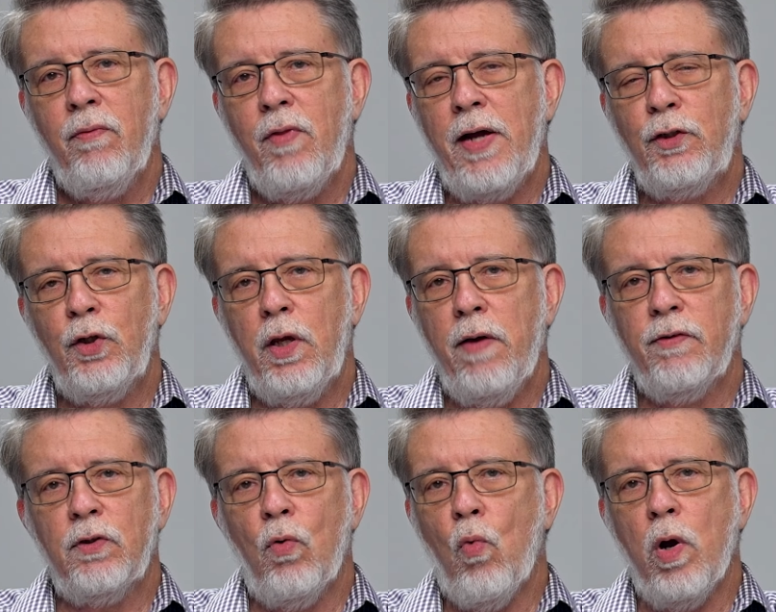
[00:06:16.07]
That should give
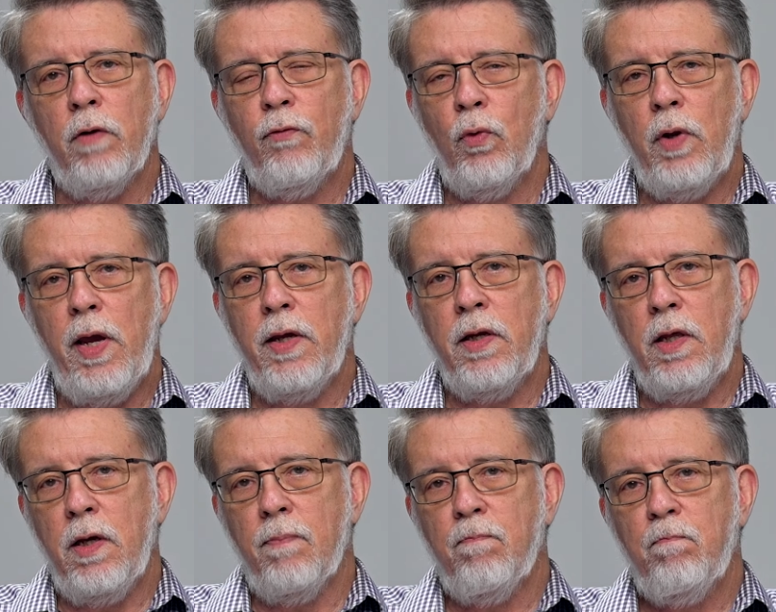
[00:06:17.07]
us a wonderful day in
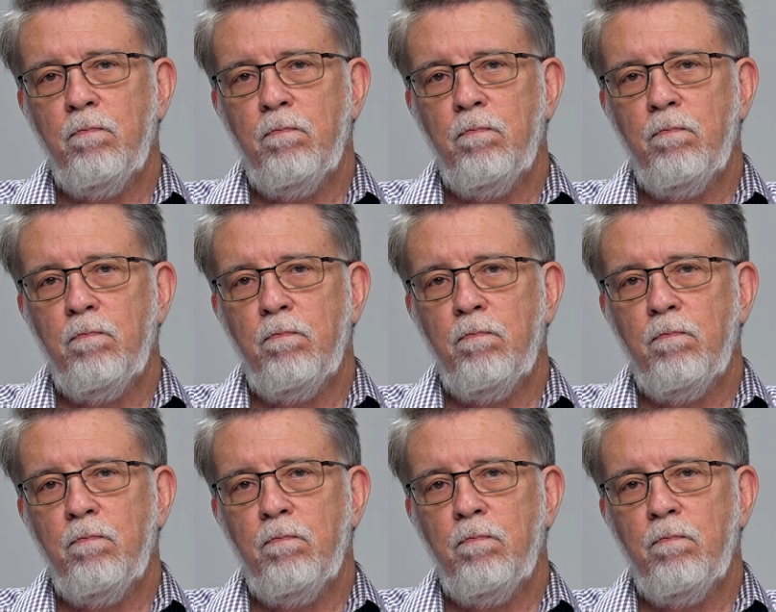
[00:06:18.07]
him.